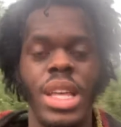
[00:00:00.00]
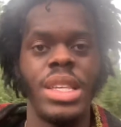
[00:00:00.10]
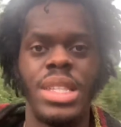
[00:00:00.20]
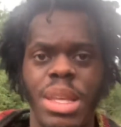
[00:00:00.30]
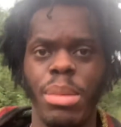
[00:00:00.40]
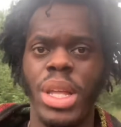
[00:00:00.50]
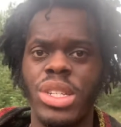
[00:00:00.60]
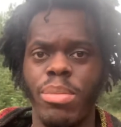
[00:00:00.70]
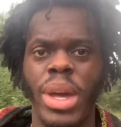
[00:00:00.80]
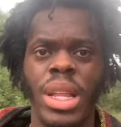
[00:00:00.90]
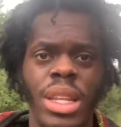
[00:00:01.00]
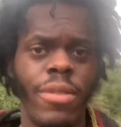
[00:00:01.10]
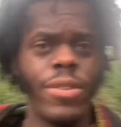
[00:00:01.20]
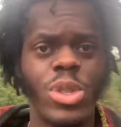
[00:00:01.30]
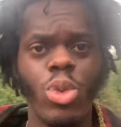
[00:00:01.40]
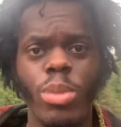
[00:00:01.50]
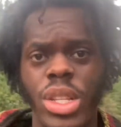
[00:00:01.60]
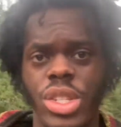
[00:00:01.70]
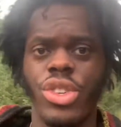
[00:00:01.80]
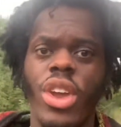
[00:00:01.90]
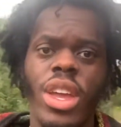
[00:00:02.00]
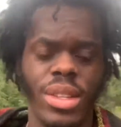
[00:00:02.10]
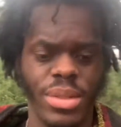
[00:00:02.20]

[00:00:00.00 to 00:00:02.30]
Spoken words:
stimulate your melanin for 2 months straight.